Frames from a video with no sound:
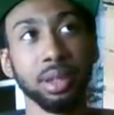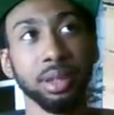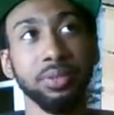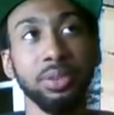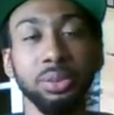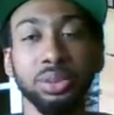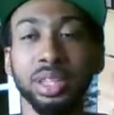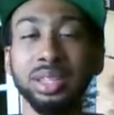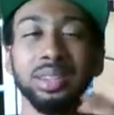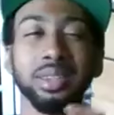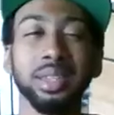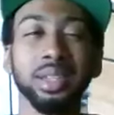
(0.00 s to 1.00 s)
if you
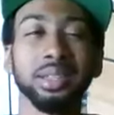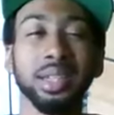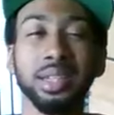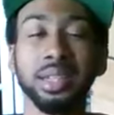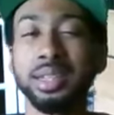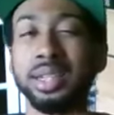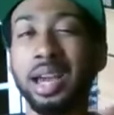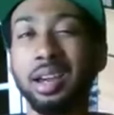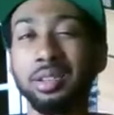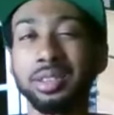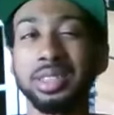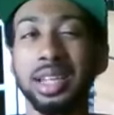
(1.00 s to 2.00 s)
didn't think that any
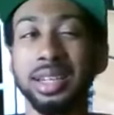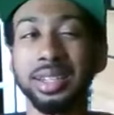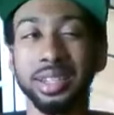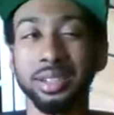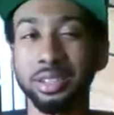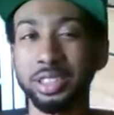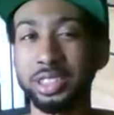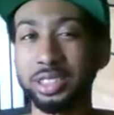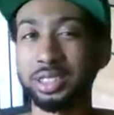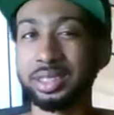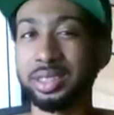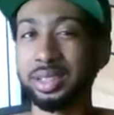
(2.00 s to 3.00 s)
outside
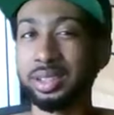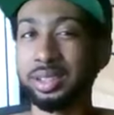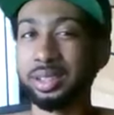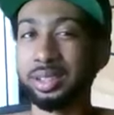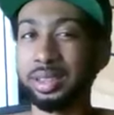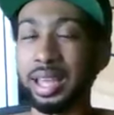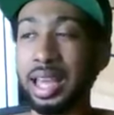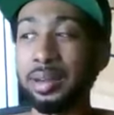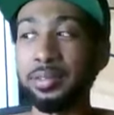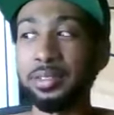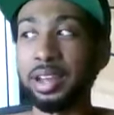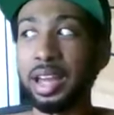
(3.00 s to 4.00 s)
energies that
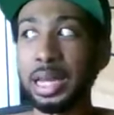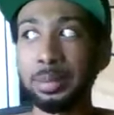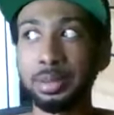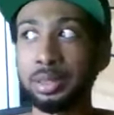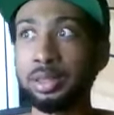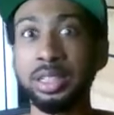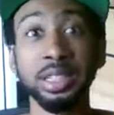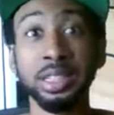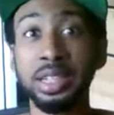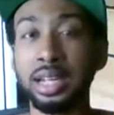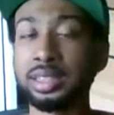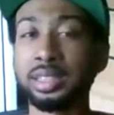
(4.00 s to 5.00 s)
have absolutely
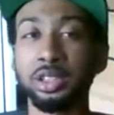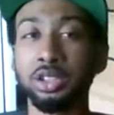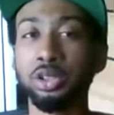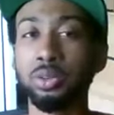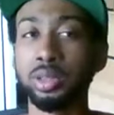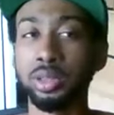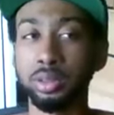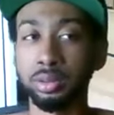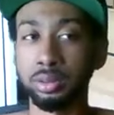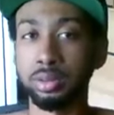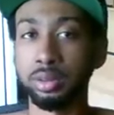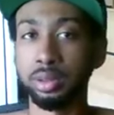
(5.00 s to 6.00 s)
nothing to do with
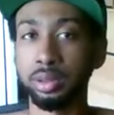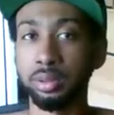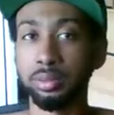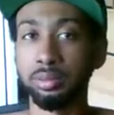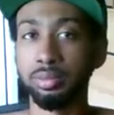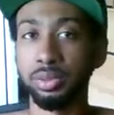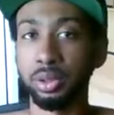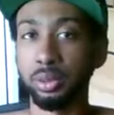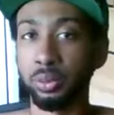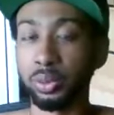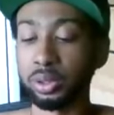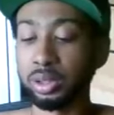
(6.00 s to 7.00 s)
you
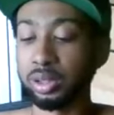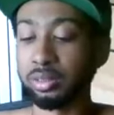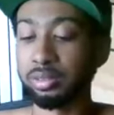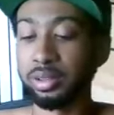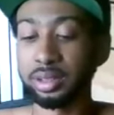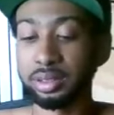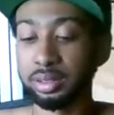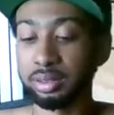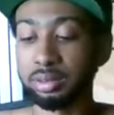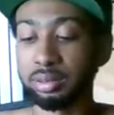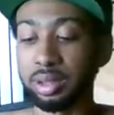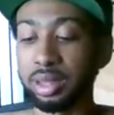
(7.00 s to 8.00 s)
were going to affect
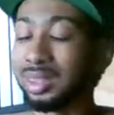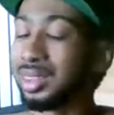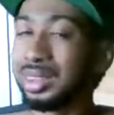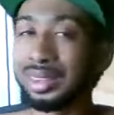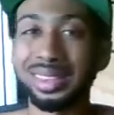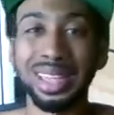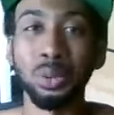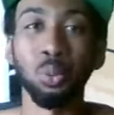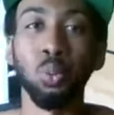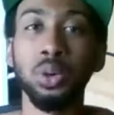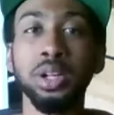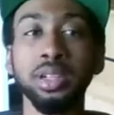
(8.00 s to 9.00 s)
you, they
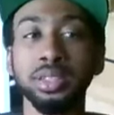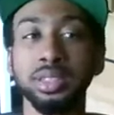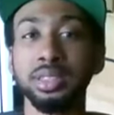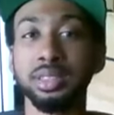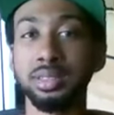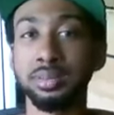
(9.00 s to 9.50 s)
wouldn't.